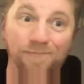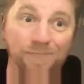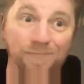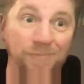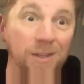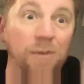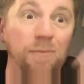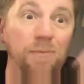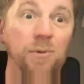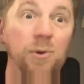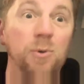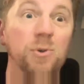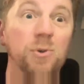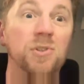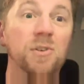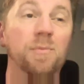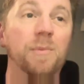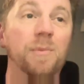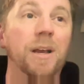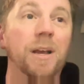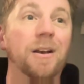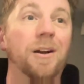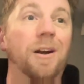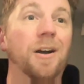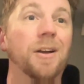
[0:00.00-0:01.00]
views of
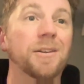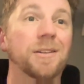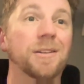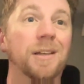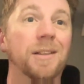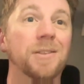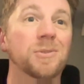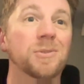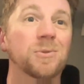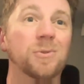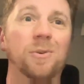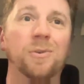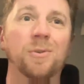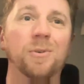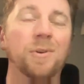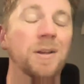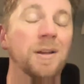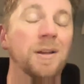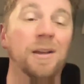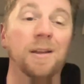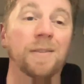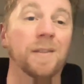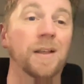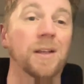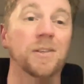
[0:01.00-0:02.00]
my content. So
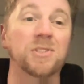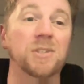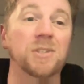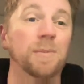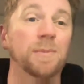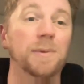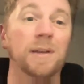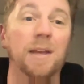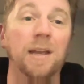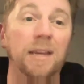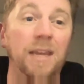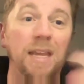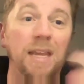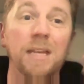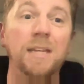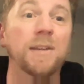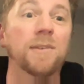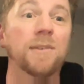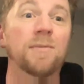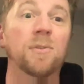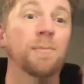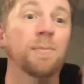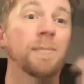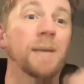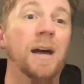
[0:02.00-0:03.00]
that's something I can't
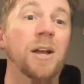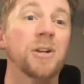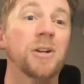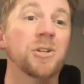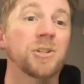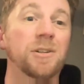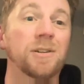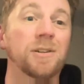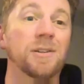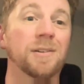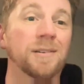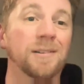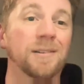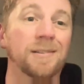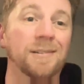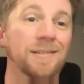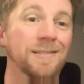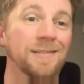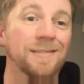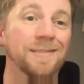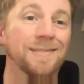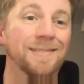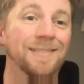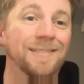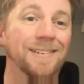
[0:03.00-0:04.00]
even imagine
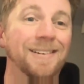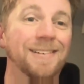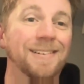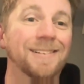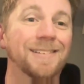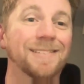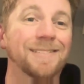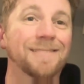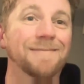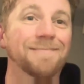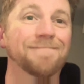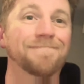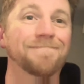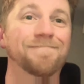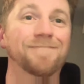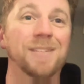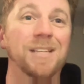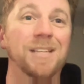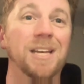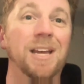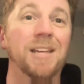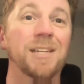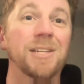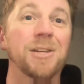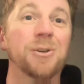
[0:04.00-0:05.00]

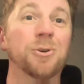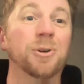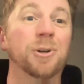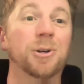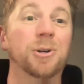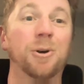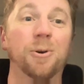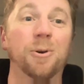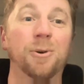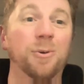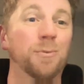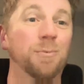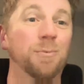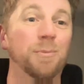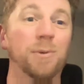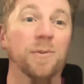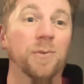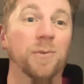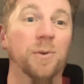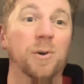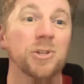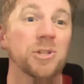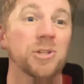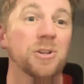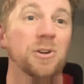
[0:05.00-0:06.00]
a year ago
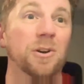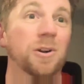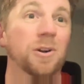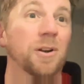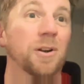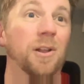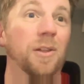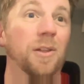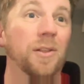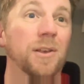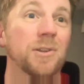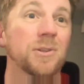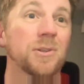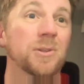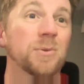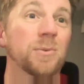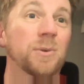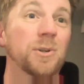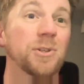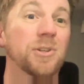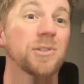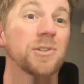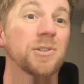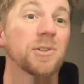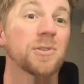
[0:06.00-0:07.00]
before I started all this,
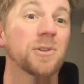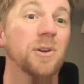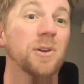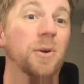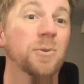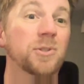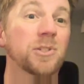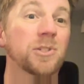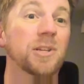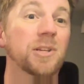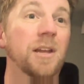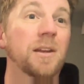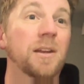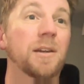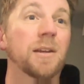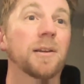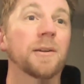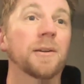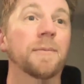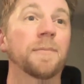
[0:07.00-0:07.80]
which is just outstanding.